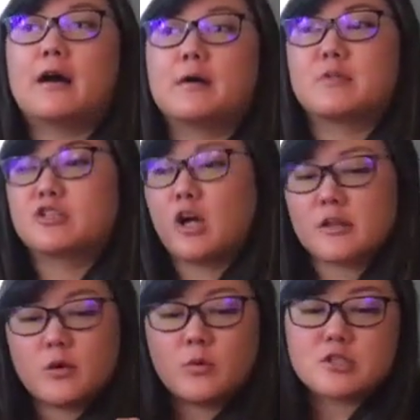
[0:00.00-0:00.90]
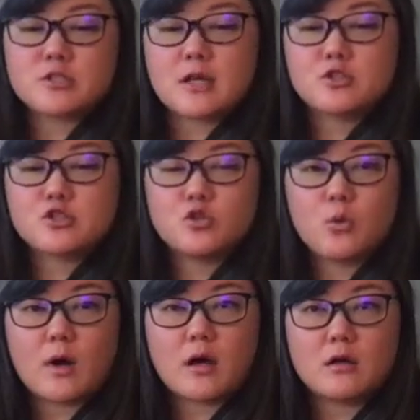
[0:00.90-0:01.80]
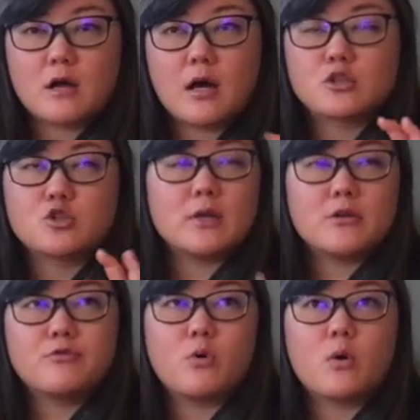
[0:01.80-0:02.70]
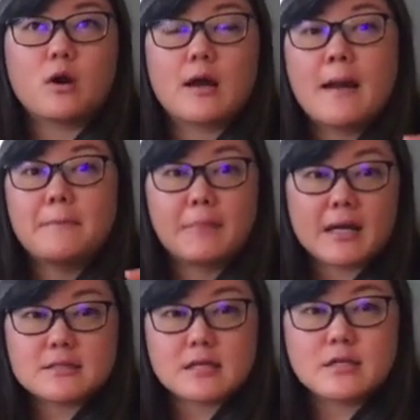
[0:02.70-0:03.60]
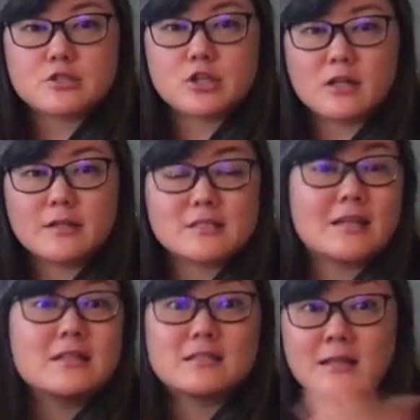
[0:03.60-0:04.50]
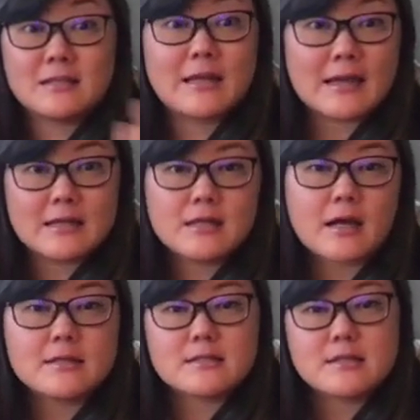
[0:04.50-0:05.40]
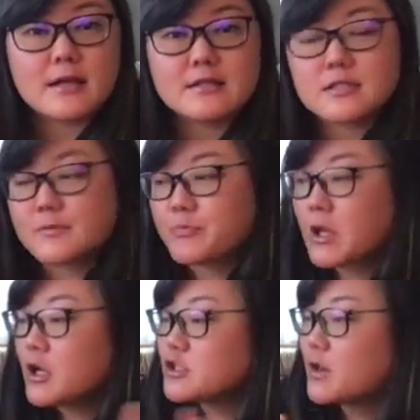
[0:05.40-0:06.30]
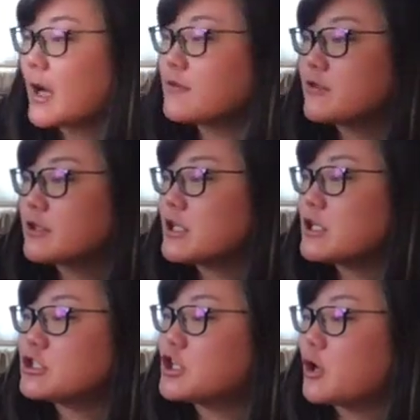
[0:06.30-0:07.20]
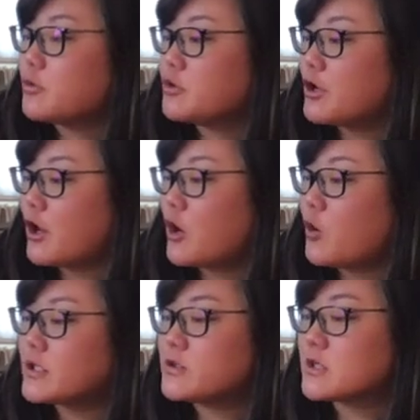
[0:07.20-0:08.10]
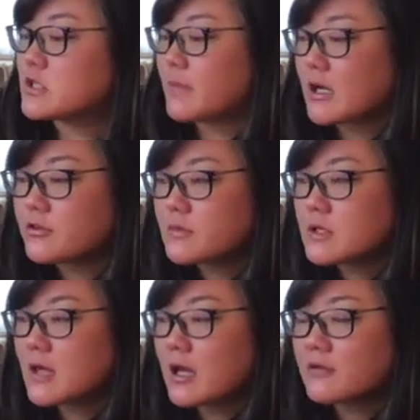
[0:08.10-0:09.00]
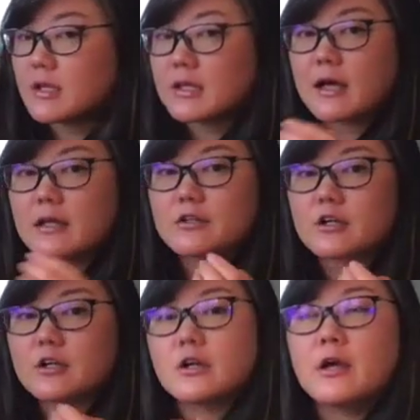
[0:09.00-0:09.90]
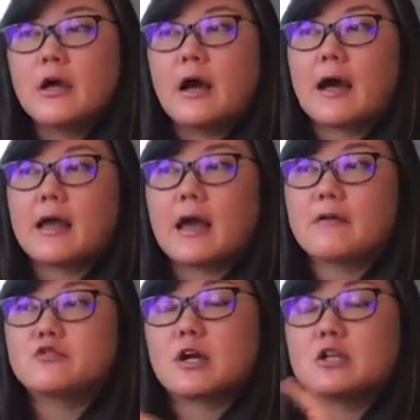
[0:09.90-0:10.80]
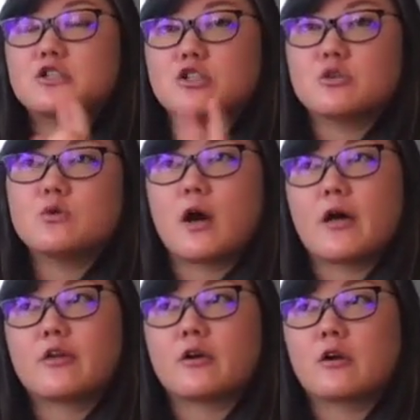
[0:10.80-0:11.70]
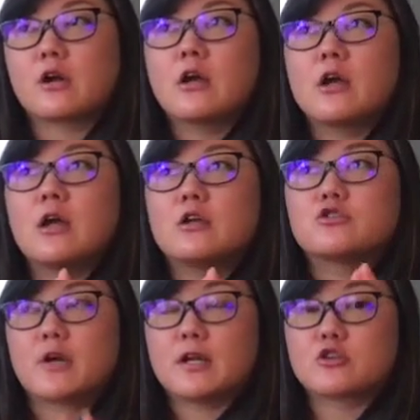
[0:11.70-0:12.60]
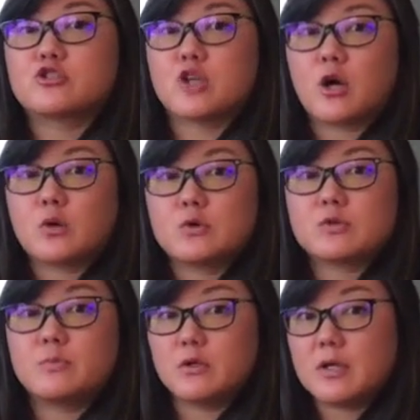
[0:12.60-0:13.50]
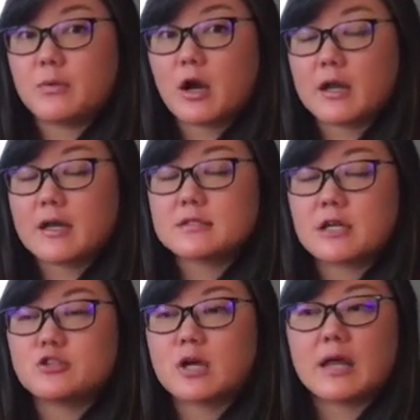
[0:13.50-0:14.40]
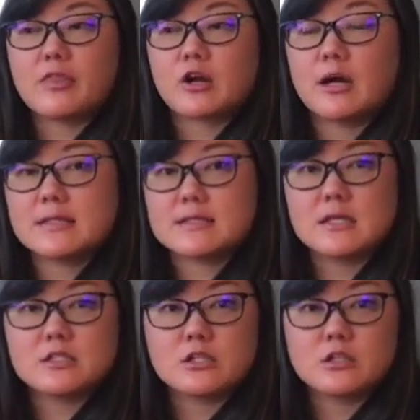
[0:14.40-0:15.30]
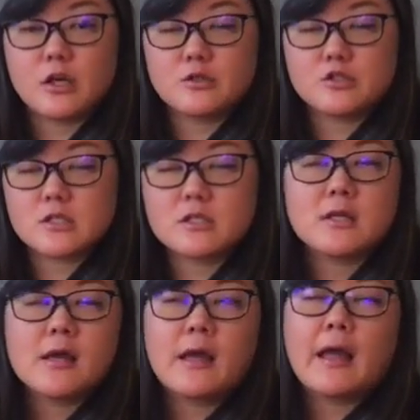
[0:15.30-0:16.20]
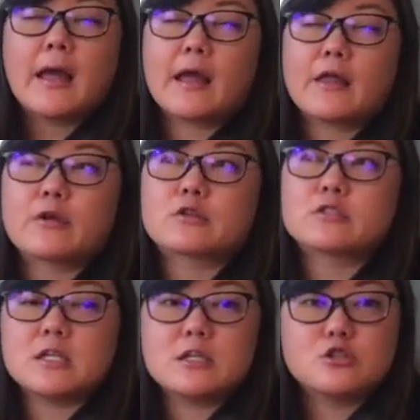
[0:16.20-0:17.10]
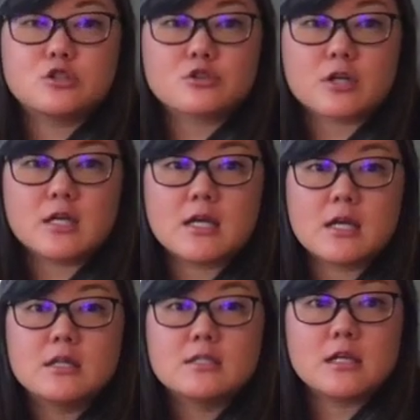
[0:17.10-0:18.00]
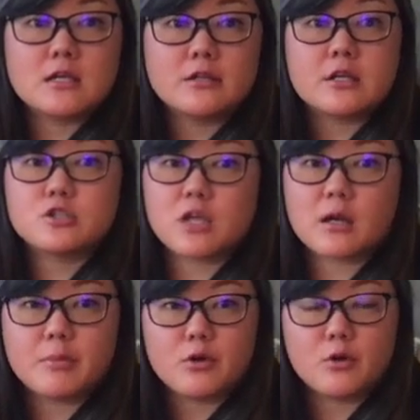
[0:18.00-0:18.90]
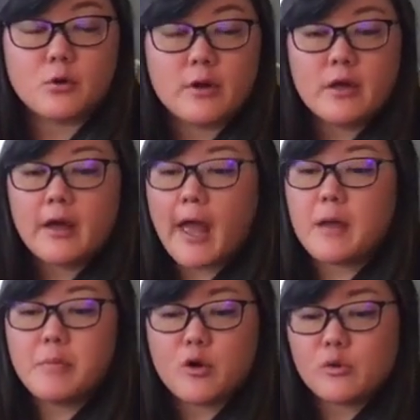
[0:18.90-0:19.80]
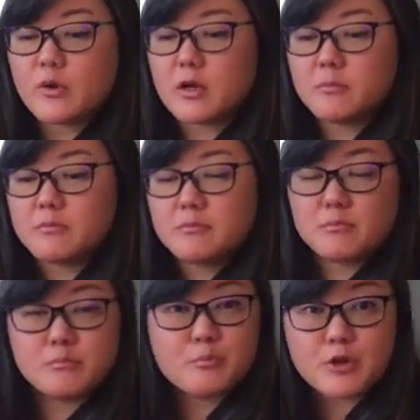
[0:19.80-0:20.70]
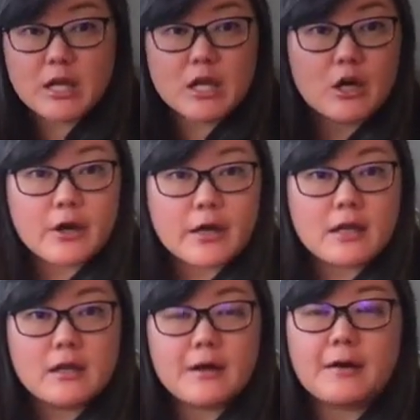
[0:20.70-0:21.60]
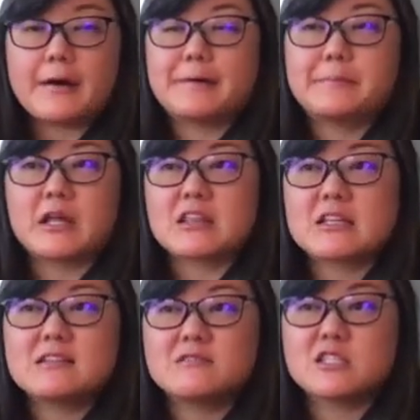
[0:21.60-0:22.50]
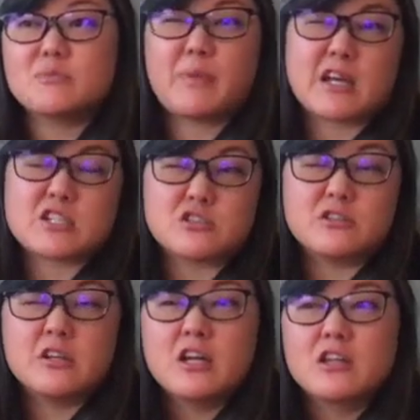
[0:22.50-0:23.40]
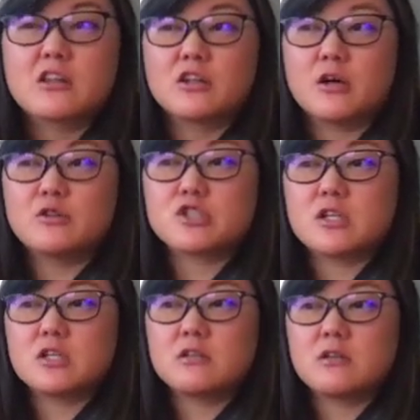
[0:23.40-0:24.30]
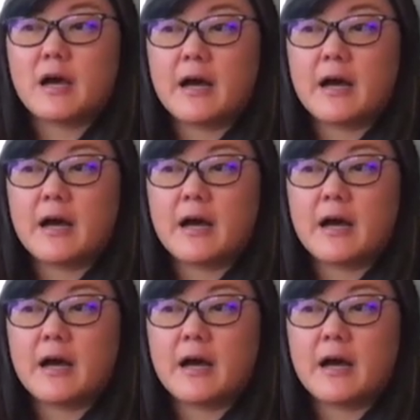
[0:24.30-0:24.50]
The chocolate one just has 24 bite-sized chocolates and it's like 99 cents. So I really don't know what to expect from this Advent calendar. I have tried two other Trader Joe's beauty products. I tried their unscented lotion and their tea tree tingling shampoo, and both were pretty good. Nothing special. The lotion